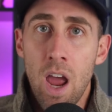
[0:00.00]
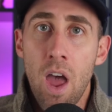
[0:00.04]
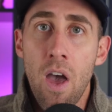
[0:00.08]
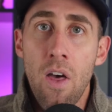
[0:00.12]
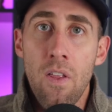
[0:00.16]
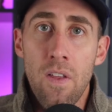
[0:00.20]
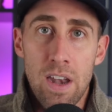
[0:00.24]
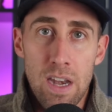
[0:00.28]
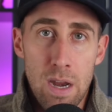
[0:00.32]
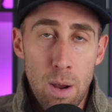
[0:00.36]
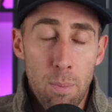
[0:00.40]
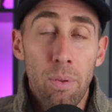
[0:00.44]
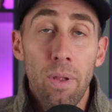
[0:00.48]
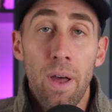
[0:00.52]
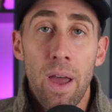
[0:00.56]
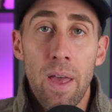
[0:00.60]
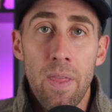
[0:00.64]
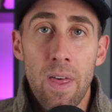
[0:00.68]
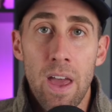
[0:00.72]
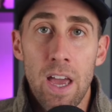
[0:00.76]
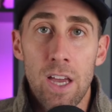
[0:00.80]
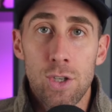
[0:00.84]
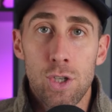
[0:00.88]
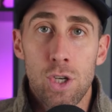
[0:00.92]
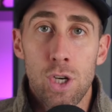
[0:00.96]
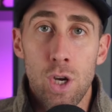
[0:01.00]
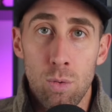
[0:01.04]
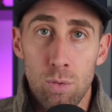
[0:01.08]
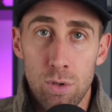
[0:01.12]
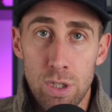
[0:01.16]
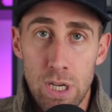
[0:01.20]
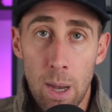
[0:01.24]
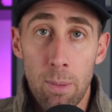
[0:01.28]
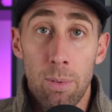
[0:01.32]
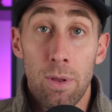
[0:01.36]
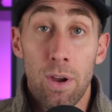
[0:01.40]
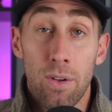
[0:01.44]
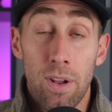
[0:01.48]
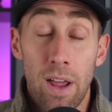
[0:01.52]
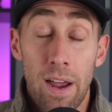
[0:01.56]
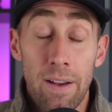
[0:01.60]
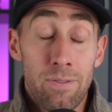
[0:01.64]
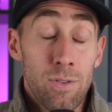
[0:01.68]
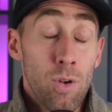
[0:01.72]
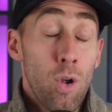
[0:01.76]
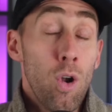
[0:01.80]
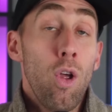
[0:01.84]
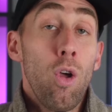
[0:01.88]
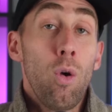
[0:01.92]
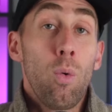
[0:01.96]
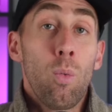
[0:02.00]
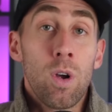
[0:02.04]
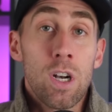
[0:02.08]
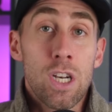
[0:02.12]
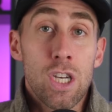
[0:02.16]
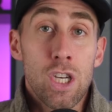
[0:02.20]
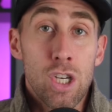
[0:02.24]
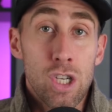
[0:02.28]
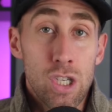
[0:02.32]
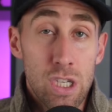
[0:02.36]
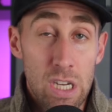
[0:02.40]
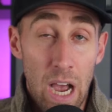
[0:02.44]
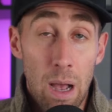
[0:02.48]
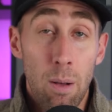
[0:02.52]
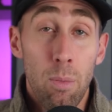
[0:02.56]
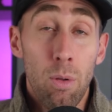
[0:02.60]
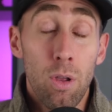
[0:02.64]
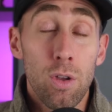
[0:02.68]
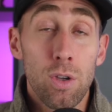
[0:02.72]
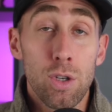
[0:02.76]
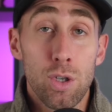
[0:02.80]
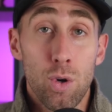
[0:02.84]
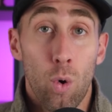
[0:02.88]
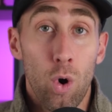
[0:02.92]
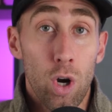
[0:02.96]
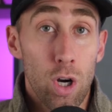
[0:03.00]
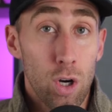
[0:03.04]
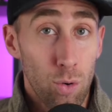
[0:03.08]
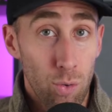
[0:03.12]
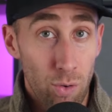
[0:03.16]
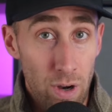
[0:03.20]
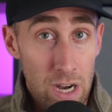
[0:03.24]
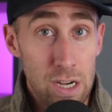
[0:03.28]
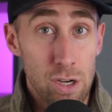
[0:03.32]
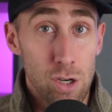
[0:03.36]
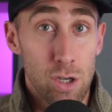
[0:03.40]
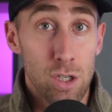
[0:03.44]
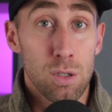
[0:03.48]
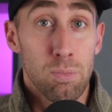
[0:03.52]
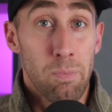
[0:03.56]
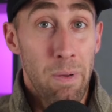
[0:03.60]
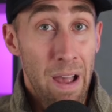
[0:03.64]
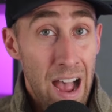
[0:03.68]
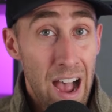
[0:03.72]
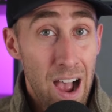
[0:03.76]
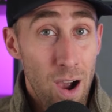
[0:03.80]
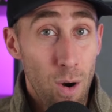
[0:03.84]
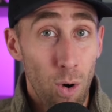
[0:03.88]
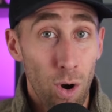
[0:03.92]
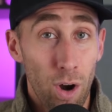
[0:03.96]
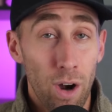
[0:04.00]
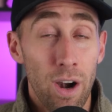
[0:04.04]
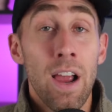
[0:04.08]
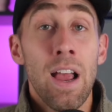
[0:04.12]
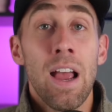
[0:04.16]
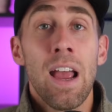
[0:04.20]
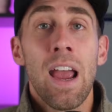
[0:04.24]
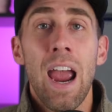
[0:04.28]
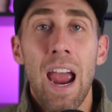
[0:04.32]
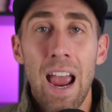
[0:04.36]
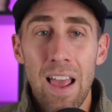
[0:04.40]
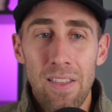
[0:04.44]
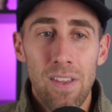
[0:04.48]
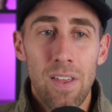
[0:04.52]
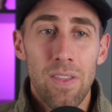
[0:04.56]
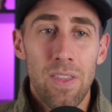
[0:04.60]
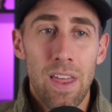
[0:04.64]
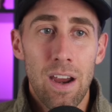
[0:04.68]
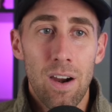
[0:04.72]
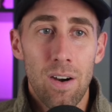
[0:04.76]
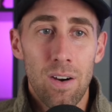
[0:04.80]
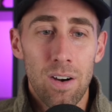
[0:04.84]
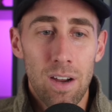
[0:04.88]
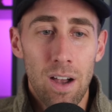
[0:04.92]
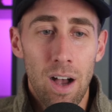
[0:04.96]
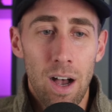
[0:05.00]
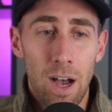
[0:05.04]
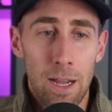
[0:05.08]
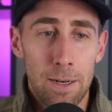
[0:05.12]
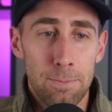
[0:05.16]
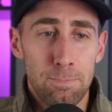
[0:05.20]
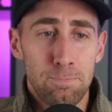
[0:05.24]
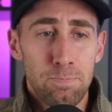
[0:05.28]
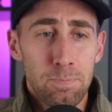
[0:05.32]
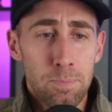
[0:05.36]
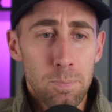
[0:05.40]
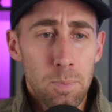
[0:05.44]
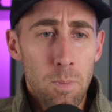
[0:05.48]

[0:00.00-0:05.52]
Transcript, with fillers: And then you play this, you double your life total, which doubles your creature's power, and then they are gone.